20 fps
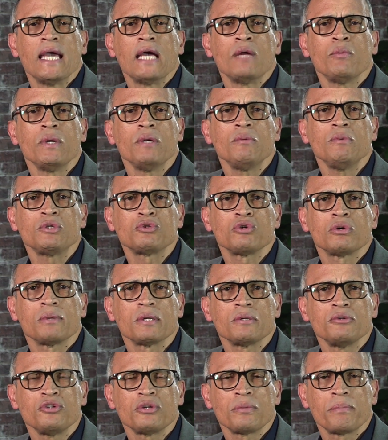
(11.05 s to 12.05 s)
And when we talk
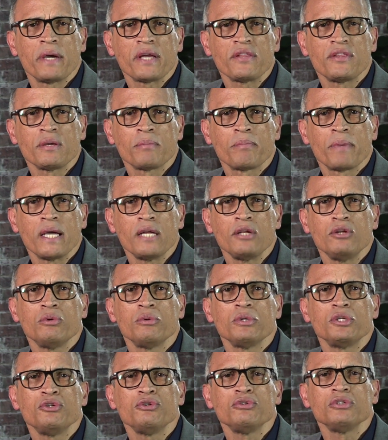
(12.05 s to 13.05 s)
about neuropathic pain, you
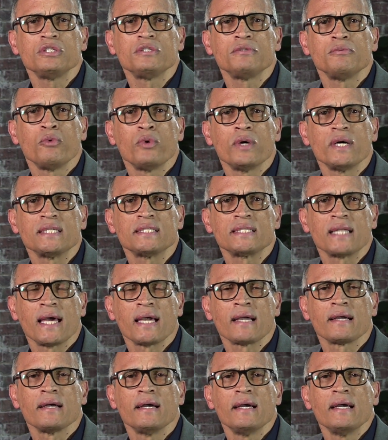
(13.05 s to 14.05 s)
would use words
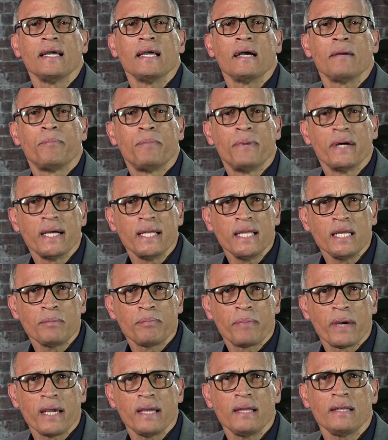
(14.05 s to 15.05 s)
like burning
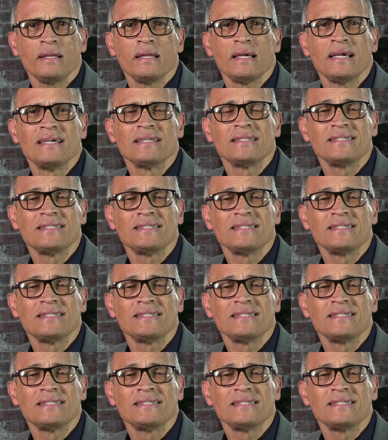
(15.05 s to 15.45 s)
pain,